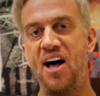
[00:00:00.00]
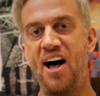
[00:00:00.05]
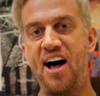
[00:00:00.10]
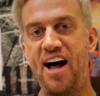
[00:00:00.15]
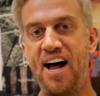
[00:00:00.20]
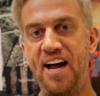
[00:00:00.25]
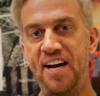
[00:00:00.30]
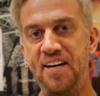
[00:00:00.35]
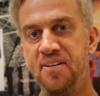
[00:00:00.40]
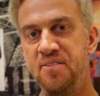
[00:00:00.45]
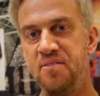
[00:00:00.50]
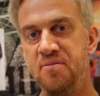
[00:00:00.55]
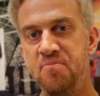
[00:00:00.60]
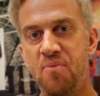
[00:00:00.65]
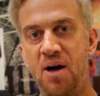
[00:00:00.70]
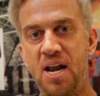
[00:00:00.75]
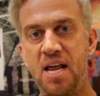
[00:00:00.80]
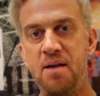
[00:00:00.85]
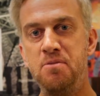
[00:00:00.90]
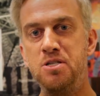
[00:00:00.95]
Hi,
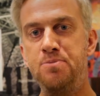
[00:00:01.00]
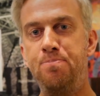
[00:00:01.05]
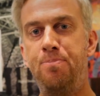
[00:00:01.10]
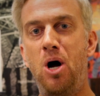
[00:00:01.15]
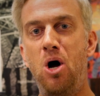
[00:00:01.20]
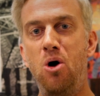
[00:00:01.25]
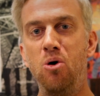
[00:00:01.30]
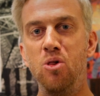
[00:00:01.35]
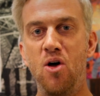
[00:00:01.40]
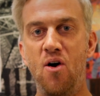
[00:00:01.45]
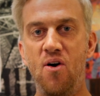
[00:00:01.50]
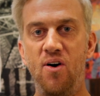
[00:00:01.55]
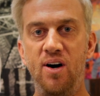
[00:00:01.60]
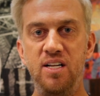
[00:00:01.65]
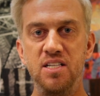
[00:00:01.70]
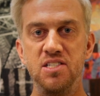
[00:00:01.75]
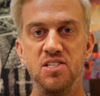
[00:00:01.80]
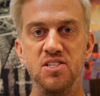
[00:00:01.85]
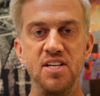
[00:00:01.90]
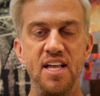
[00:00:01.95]
my name is Beau
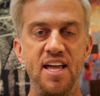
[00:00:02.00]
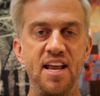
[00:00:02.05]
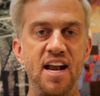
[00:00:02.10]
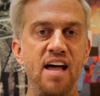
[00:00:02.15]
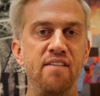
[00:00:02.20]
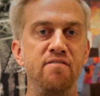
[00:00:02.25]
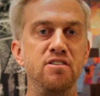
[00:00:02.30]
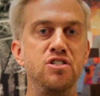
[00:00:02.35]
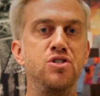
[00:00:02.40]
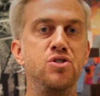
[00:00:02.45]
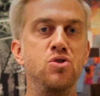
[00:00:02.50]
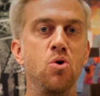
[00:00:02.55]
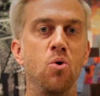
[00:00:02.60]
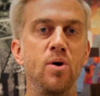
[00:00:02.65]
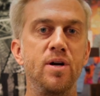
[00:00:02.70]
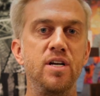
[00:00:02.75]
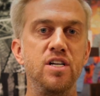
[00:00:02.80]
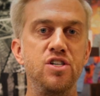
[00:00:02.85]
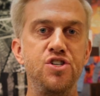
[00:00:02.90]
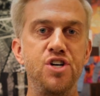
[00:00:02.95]
Lawrence, and I have a
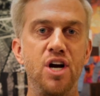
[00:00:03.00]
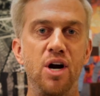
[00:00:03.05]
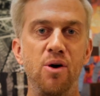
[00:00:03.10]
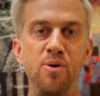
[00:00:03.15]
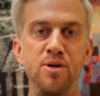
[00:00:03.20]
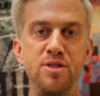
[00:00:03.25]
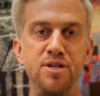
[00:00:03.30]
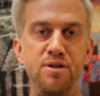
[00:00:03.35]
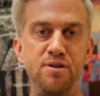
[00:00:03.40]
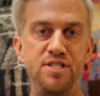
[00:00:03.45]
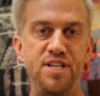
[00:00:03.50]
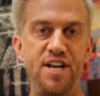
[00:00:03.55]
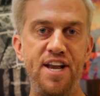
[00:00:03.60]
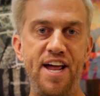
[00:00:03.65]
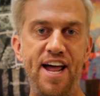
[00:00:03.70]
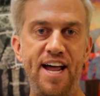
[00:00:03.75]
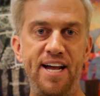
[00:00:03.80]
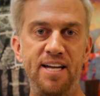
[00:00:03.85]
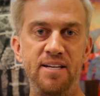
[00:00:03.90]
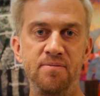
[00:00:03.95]
story to share with you
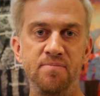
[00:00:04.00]
today.